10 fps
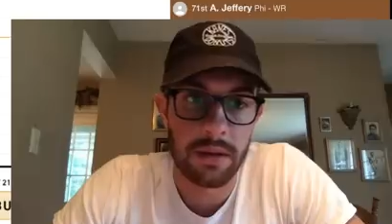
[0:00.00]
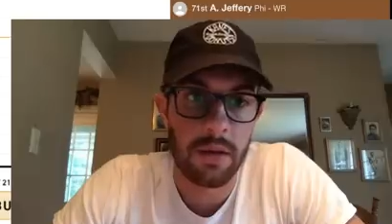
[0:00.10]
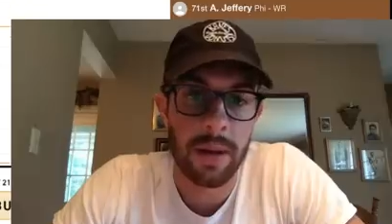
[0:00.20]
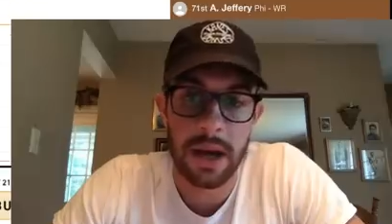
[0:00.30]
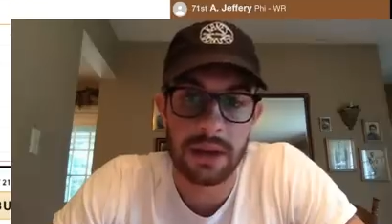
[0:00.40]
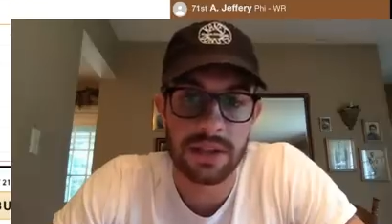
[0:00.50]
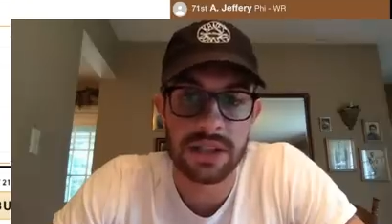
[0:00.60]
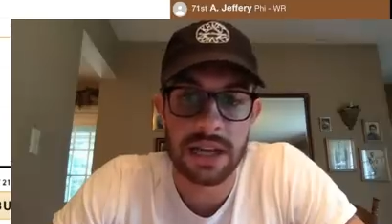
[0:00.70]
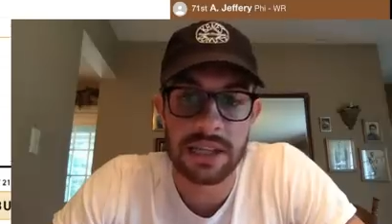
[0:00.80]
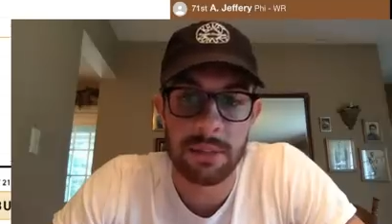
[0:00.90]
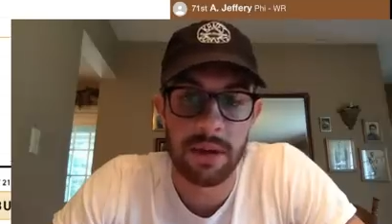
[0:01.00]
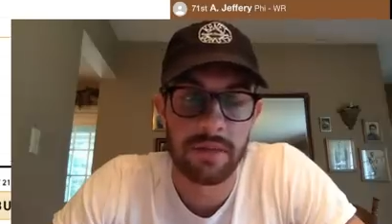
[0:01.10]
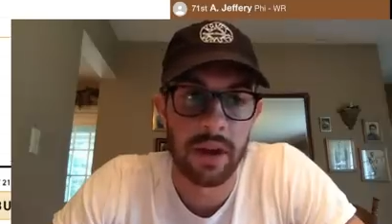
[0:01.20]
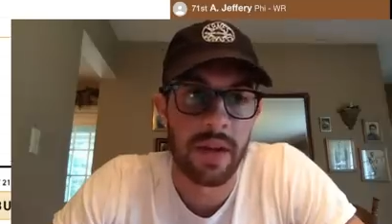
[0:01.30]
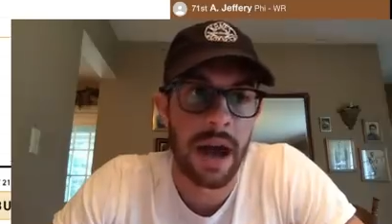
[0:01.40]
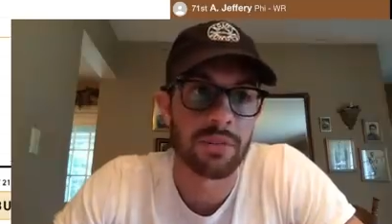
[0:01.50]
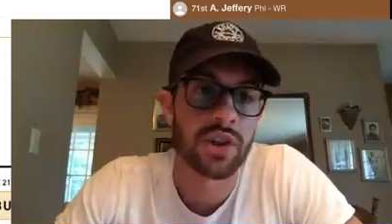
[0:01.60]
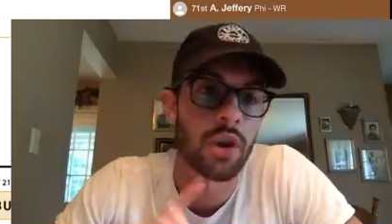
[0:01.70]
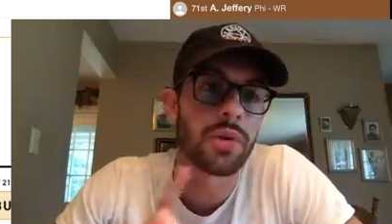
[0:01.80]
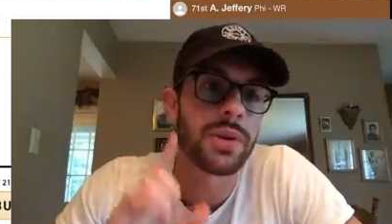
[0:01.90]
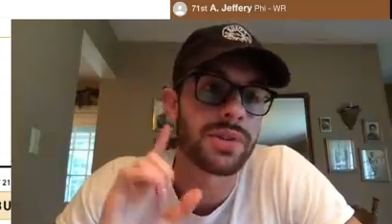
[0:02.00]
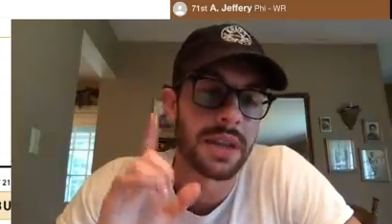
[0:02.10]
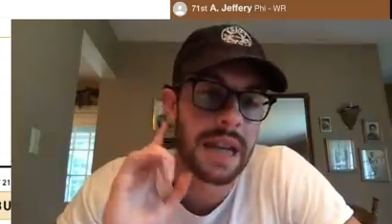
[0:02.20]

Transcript: Oh, my God, this is the second time I've done that. I'm so used to